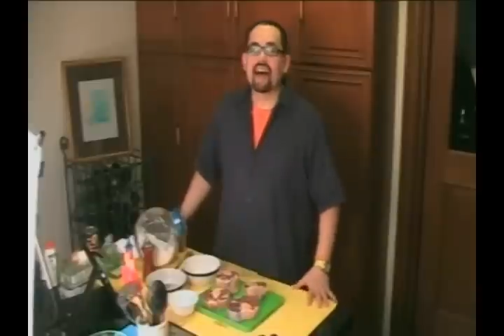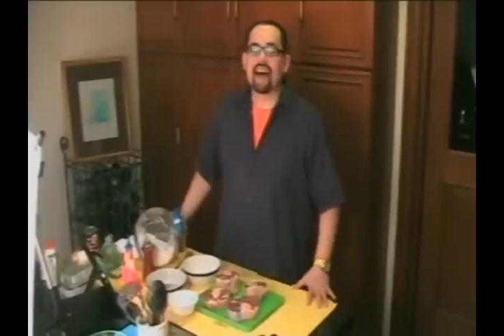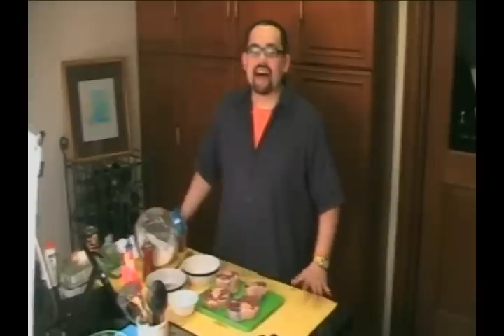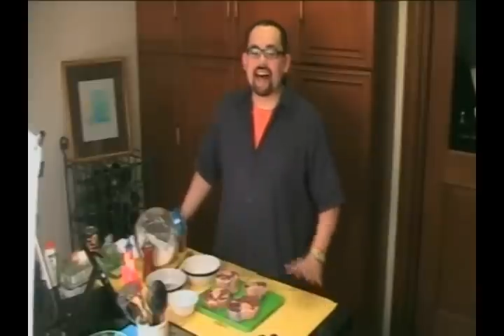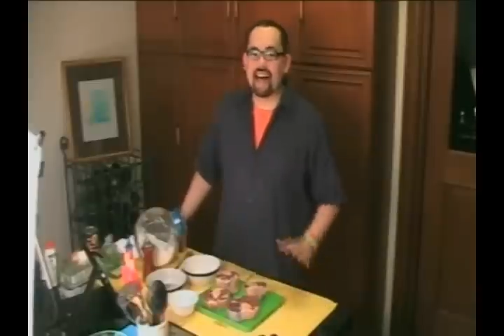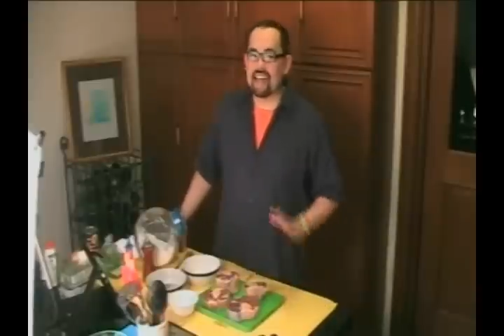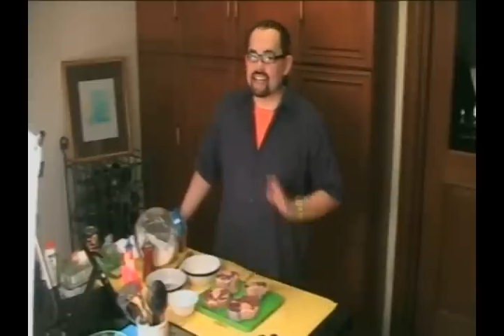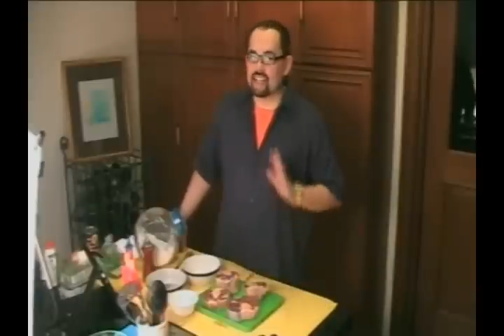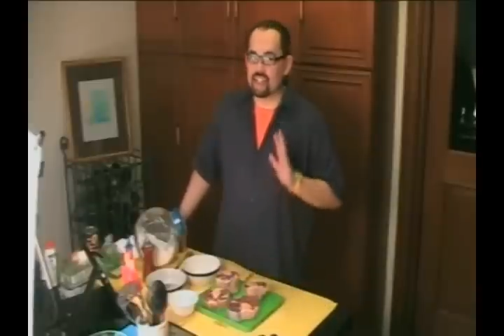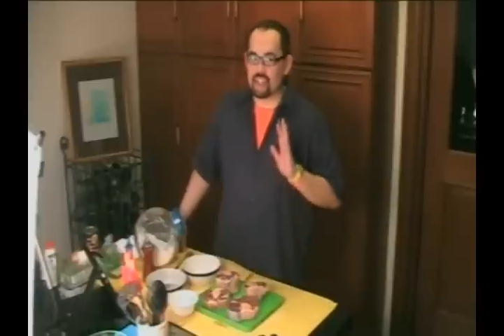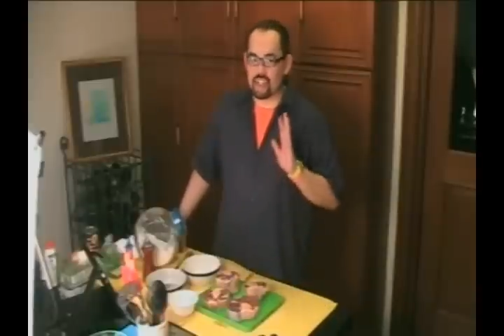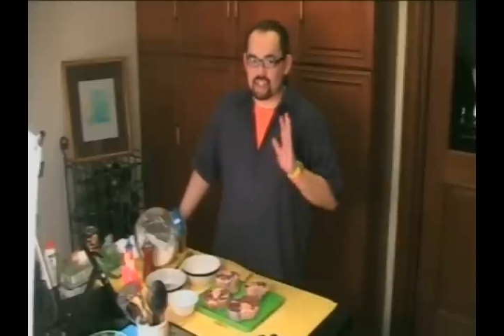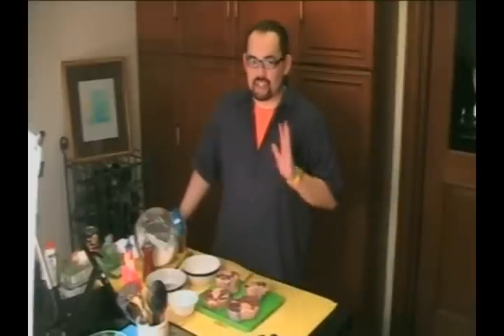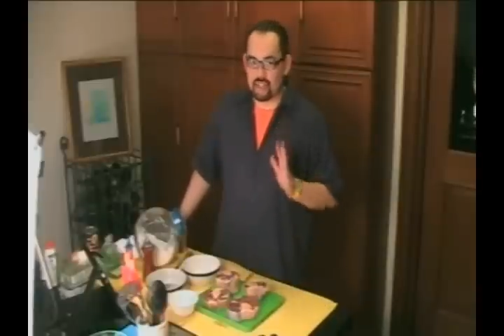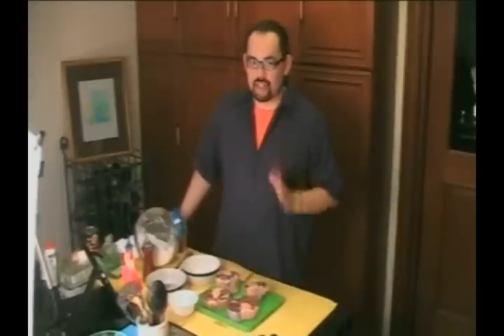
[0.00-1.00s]
I
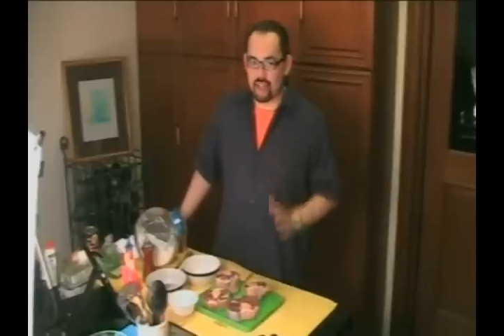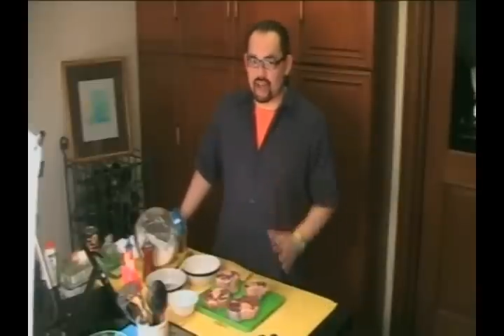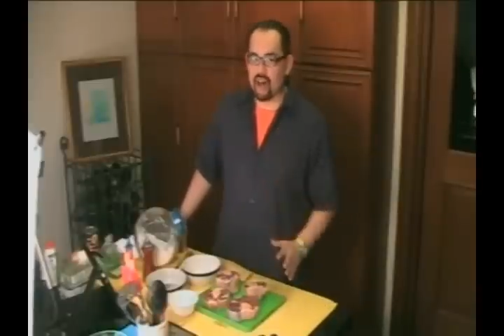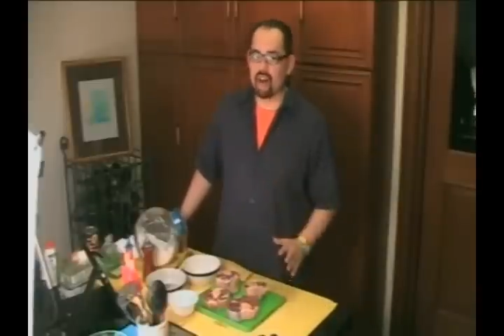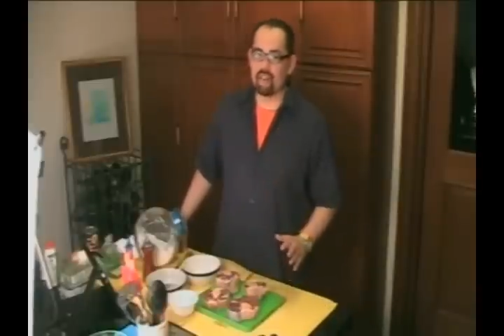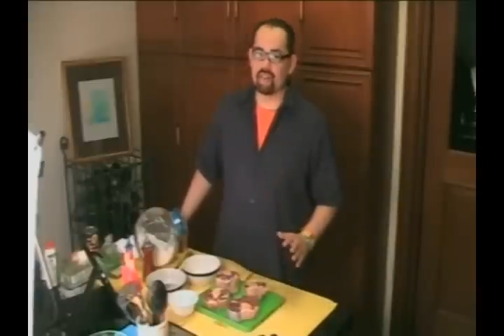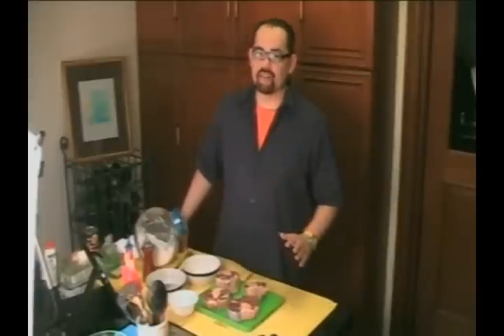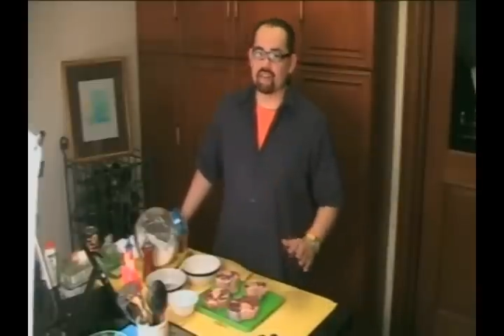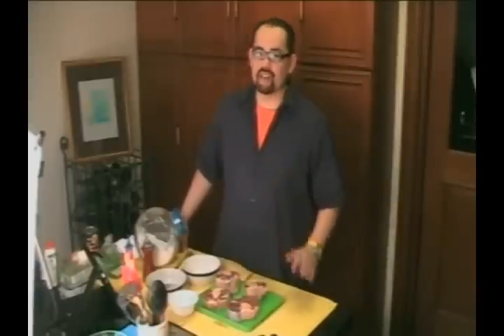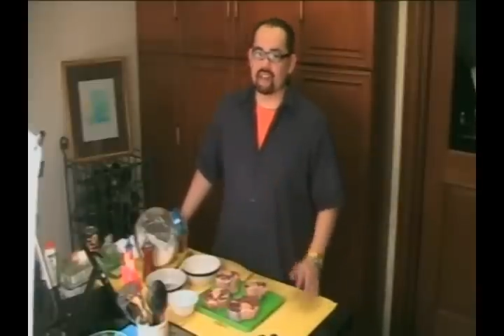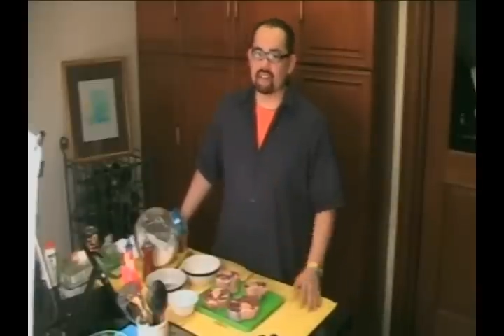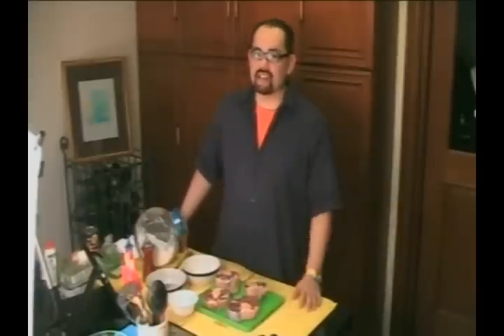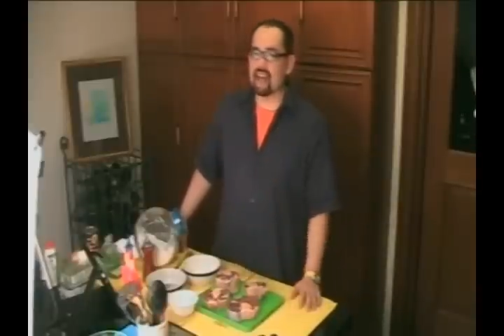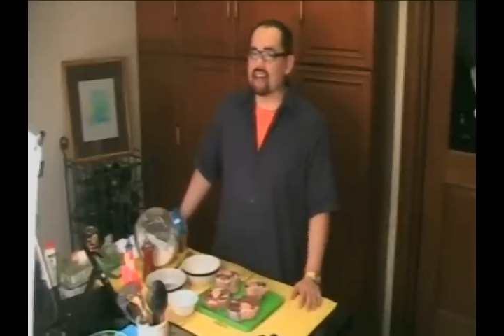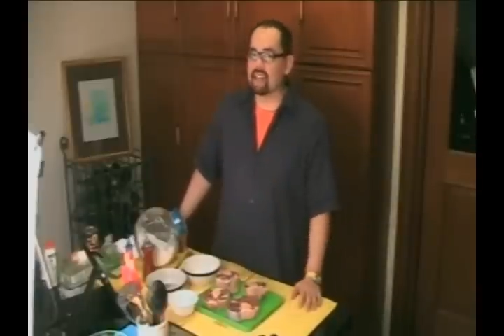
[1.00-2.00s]
just love
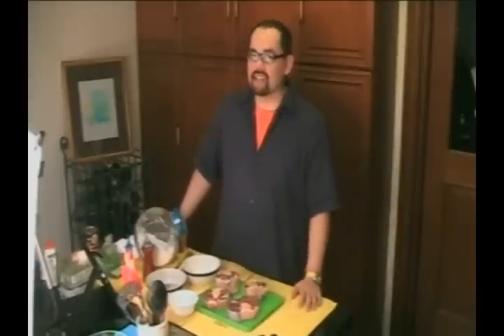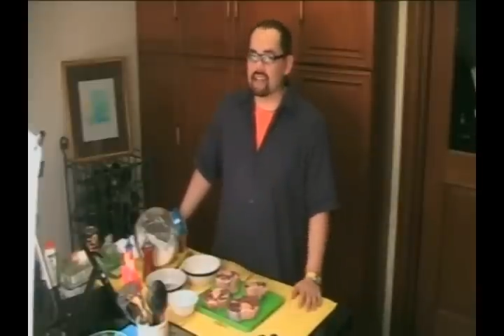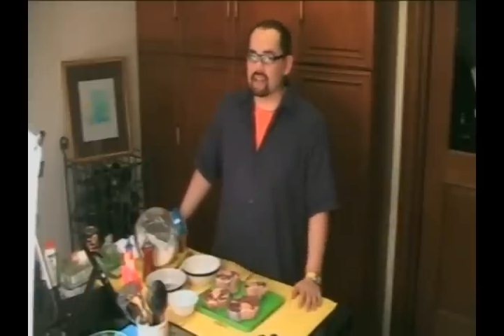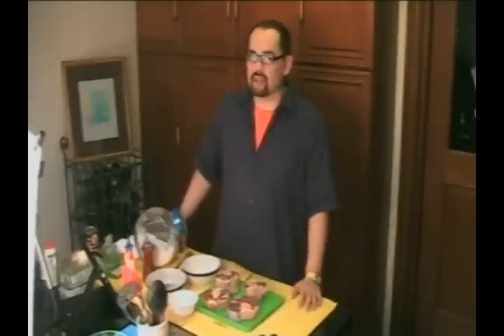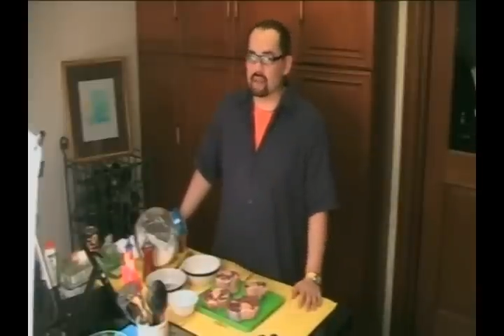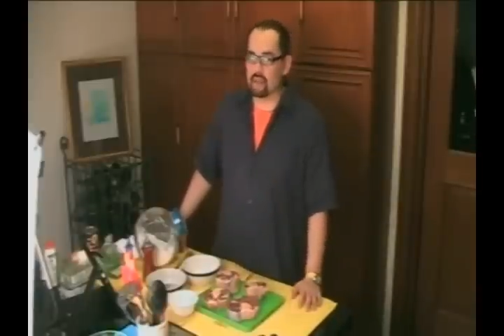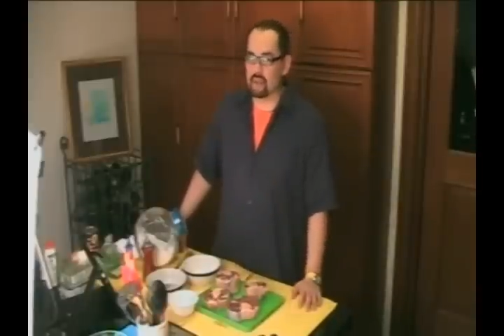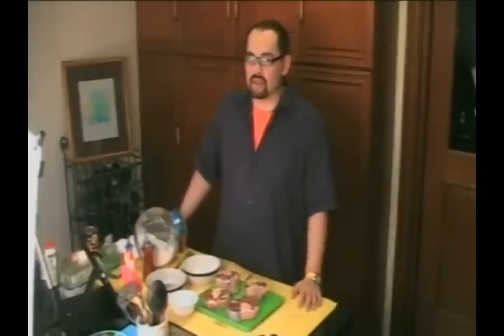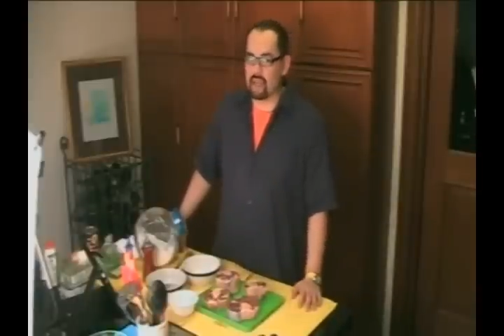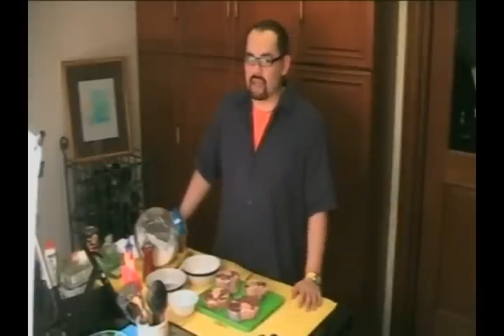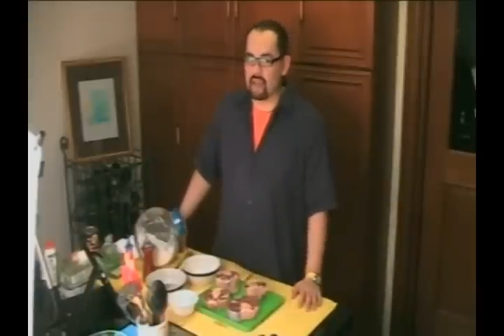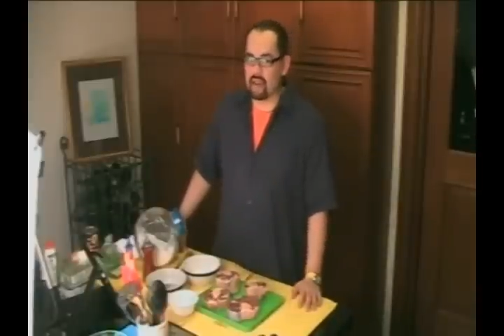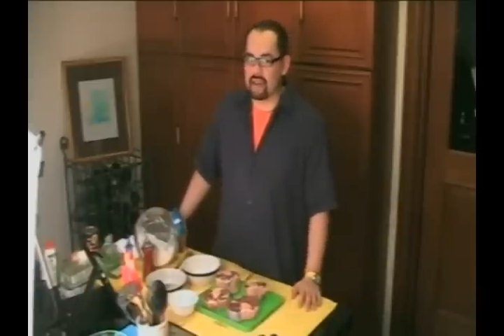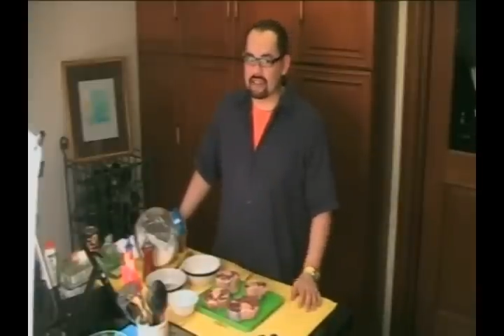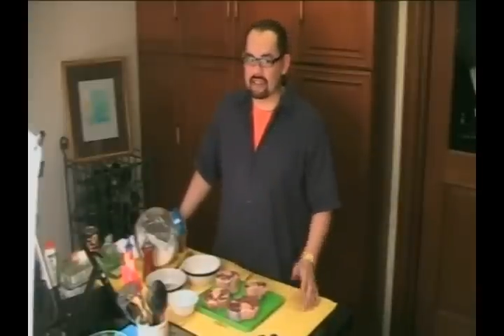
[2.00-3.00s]
Italian cooking.